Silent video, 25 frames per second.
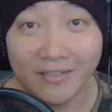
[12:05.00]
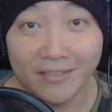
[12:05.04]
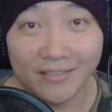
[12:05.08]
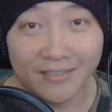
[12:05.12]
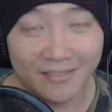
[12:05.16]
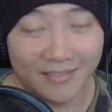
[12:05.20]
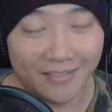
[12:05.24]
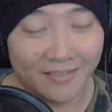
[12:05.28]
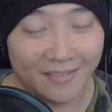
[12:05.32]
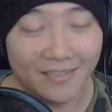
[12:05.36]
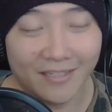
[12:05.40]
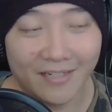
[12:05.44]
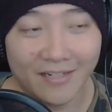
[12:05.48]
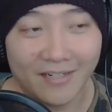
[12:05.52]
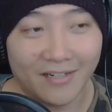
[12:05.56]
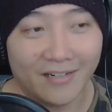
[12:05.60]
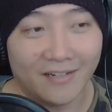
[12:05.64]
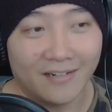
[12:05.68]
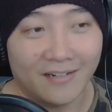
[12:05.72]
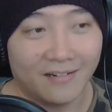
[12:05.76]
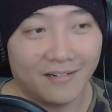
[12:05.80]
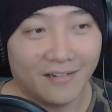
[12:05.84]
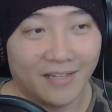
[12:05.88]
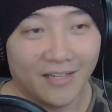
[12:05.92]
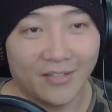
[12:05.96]
than their
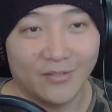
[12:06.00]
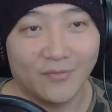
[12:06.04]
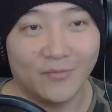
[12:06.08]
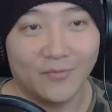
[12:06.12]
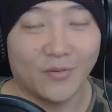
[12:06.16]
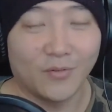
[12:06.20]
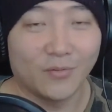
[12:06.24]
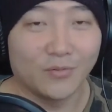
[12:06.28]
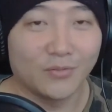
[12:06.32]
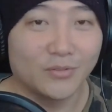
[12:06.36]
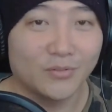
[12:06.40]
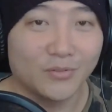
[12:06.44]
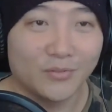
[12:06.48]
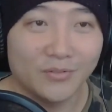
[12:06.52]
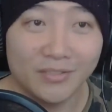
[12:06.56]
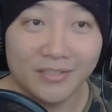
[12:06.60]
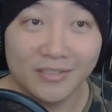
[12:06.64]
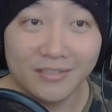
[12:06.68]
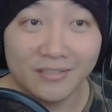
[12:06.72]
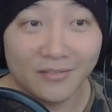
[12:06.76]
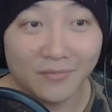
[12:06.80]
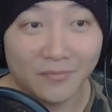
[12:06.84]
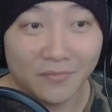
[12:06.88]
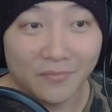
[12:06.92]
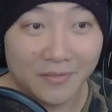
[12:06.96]
headphones. So this
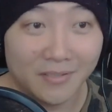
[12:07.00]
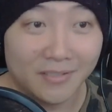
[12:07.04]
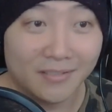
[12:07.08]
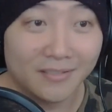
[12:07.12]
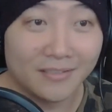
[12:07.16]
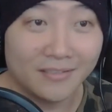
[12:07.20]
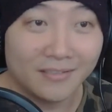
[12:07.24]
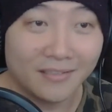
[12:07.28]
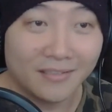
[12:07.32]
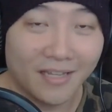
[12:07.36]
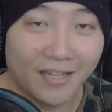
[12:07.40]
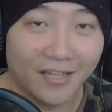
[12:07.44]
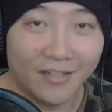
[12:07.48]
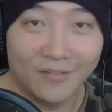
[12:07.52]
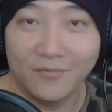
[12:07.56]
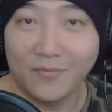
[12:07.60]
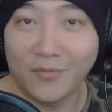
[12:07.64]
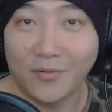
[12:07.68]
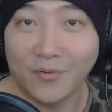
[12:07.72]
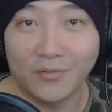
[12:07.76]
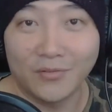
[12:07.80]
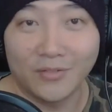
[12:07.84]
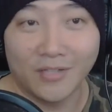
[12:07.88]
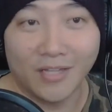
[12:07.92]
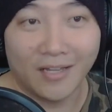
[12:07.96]
is the first
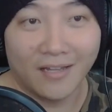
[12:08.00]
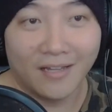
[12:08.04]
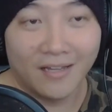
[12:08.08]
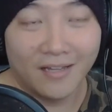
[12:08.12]
headphone